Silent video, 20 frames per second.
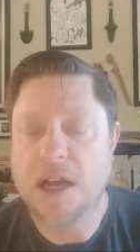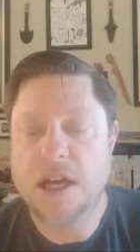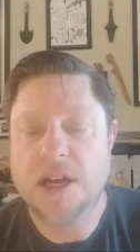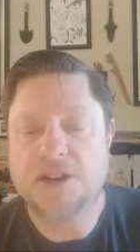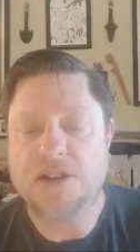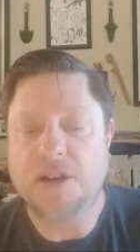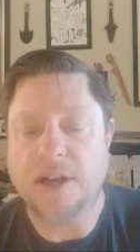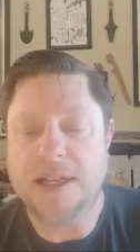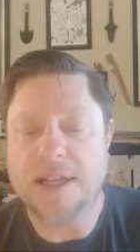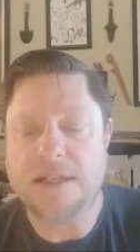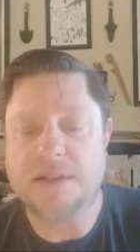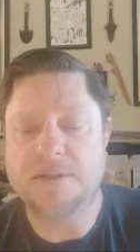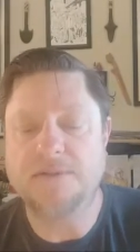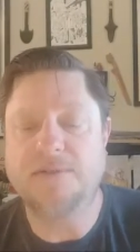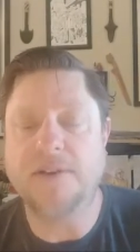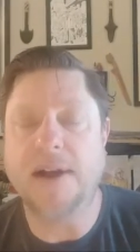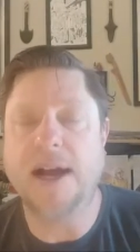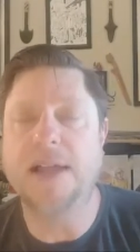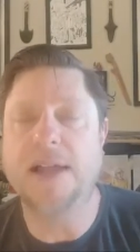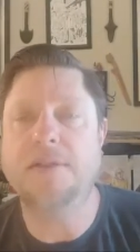So let's
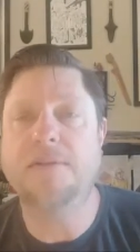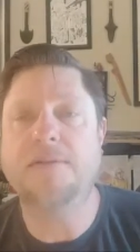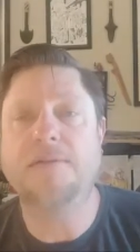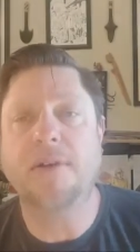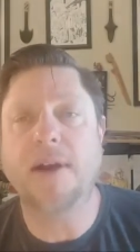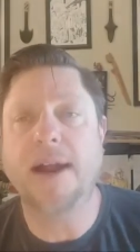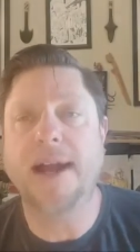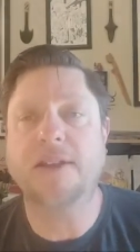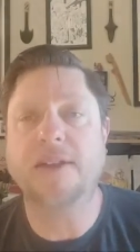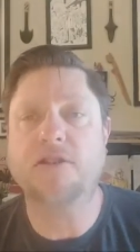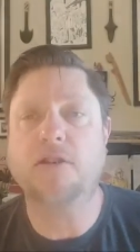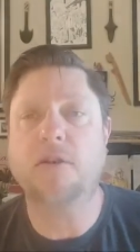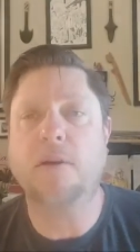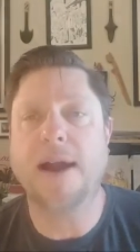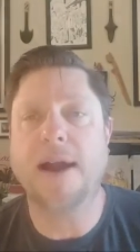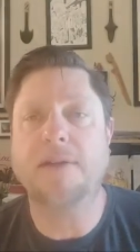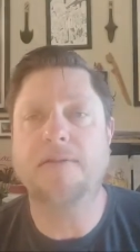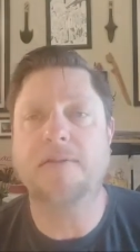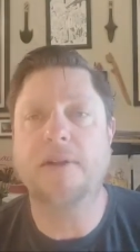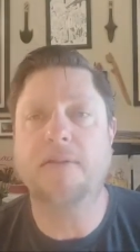define the phrase
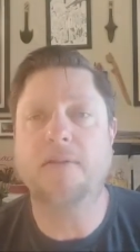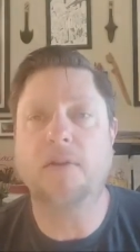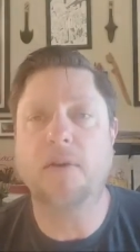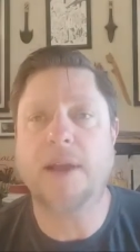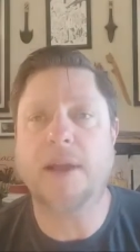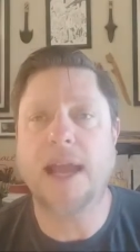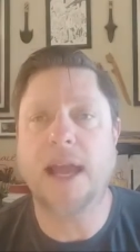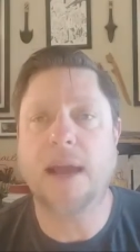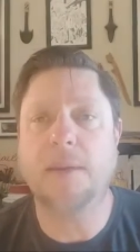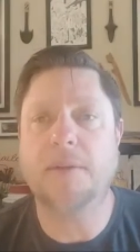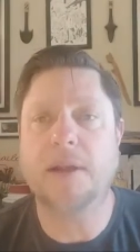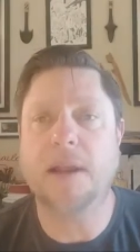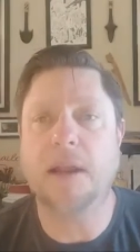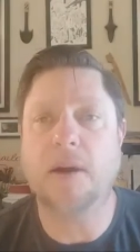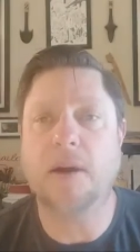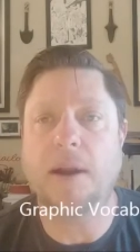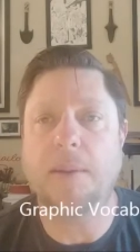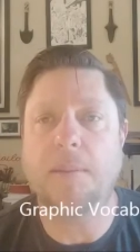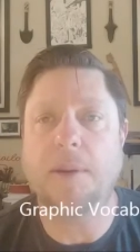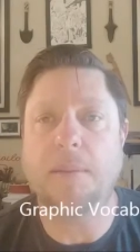graphic
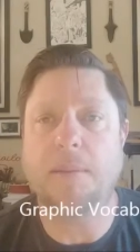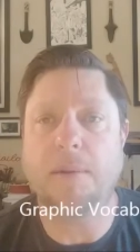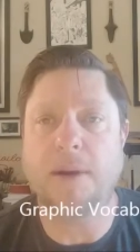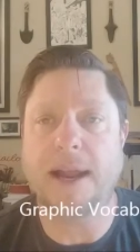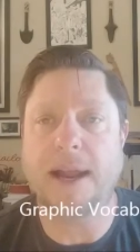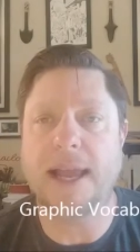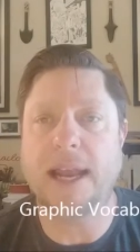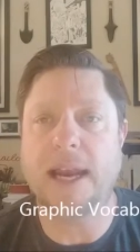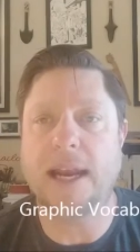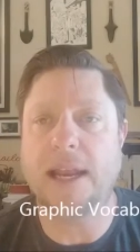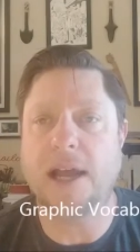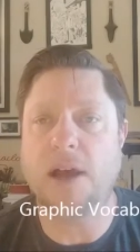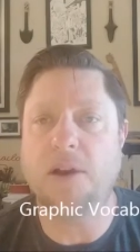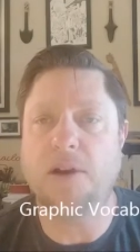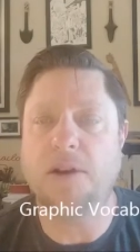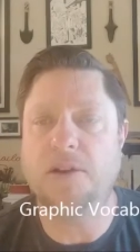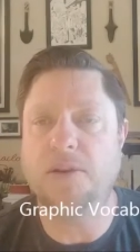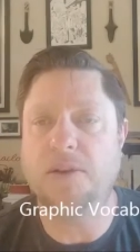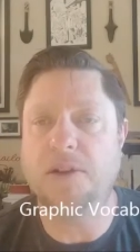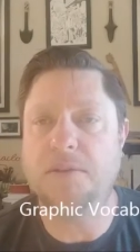vocabulary by breaking it down
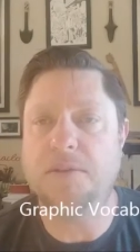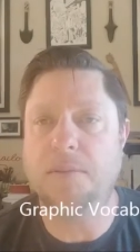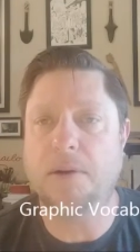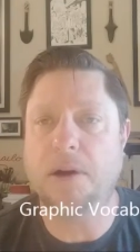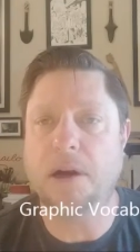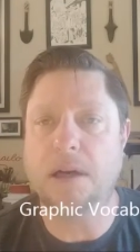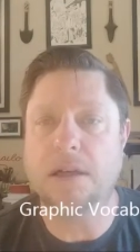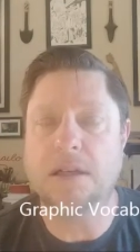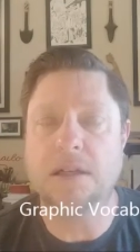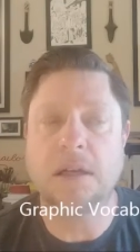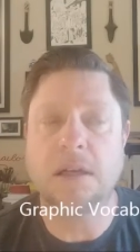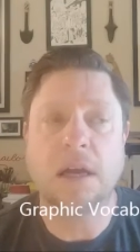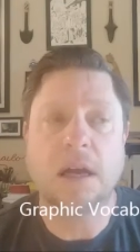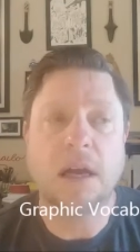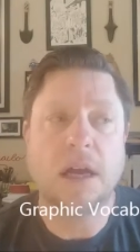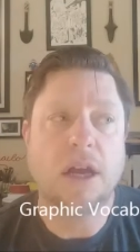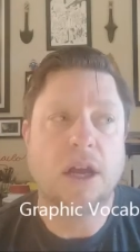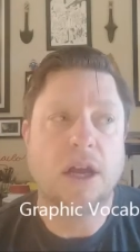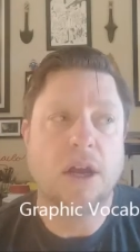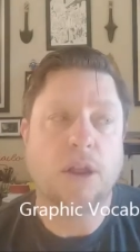into its parts.
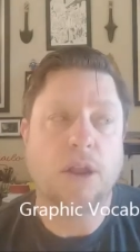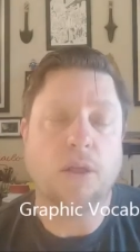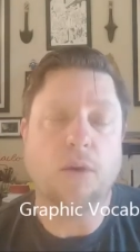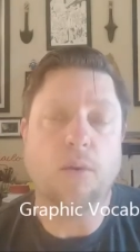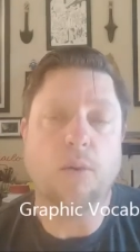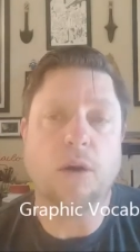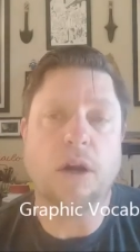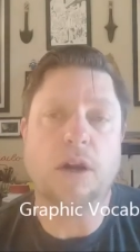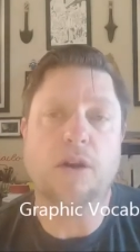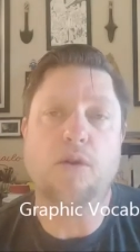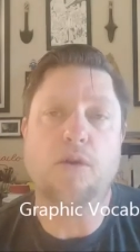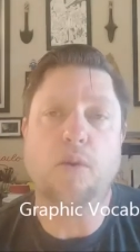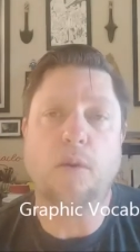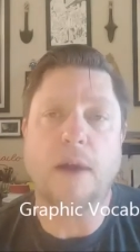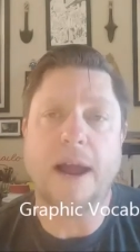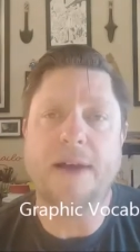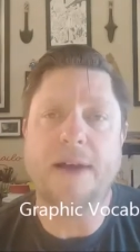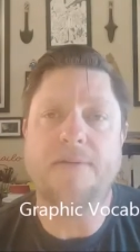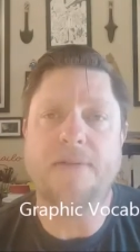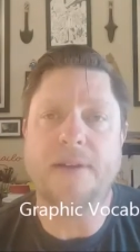The word
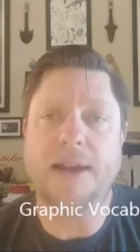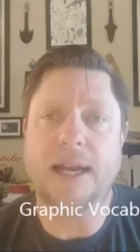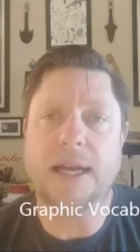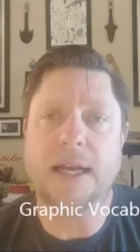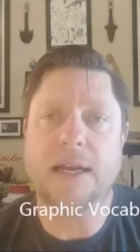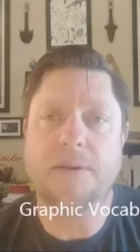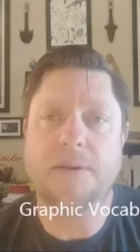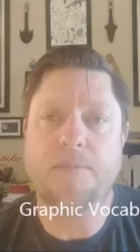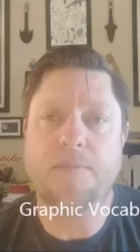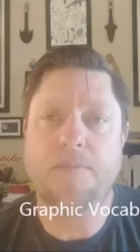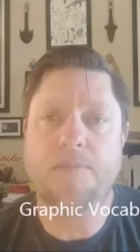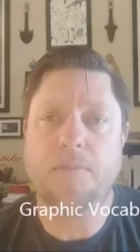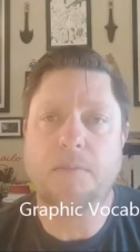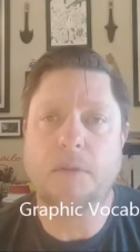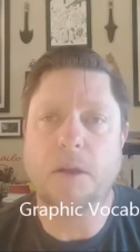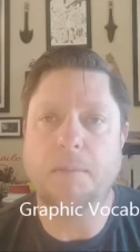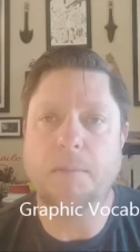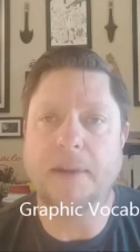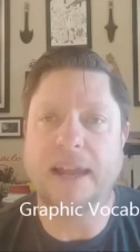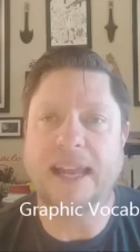graphic
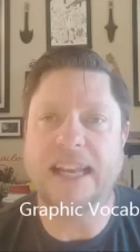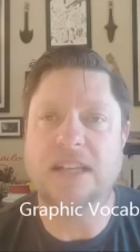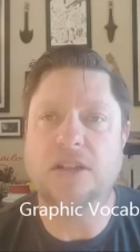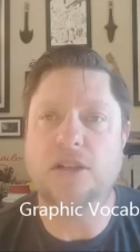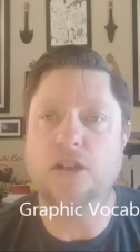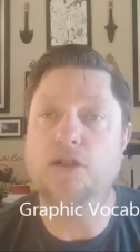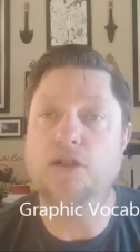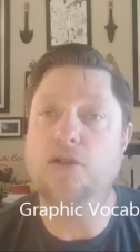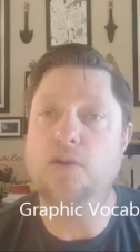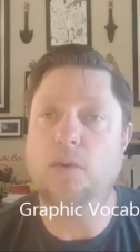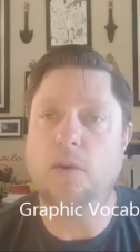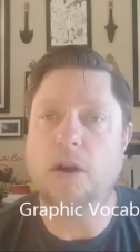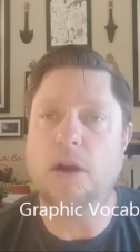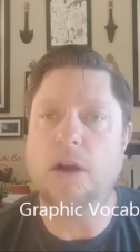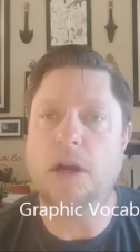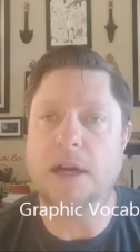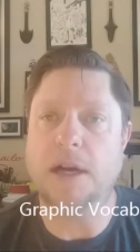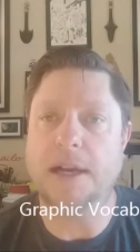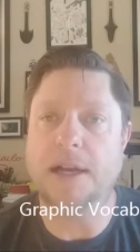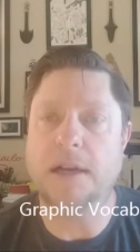means
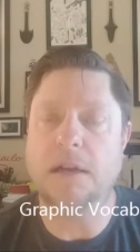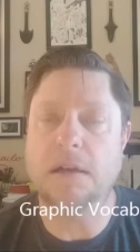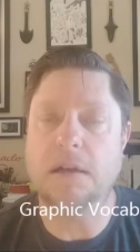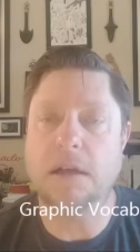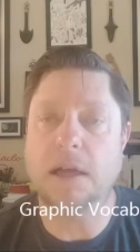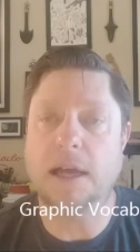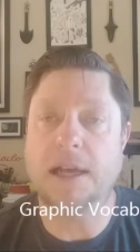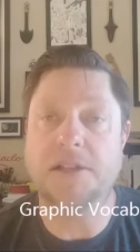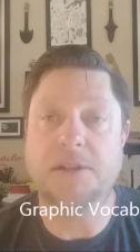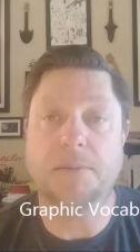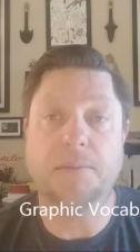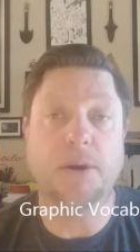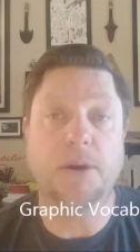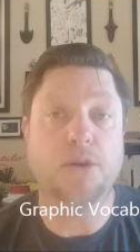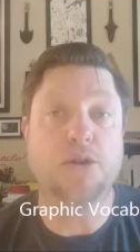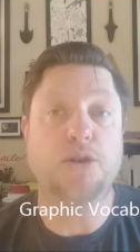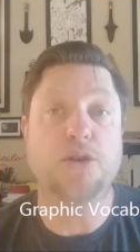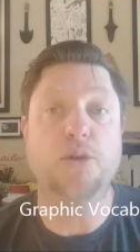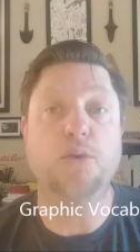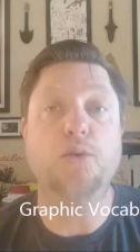drawn as
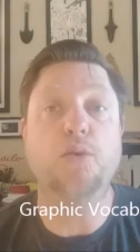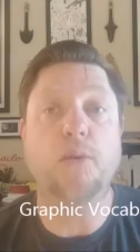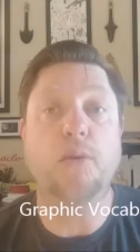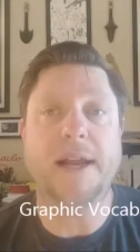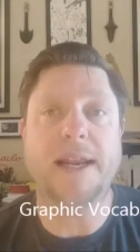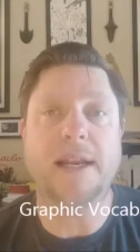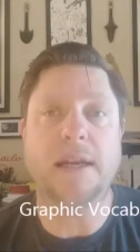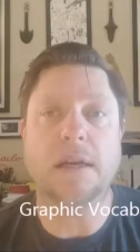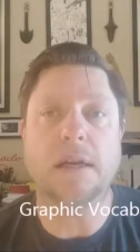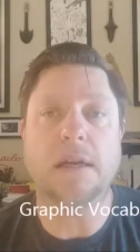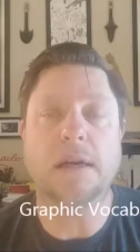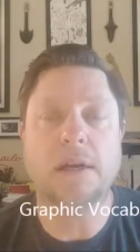opposed to written.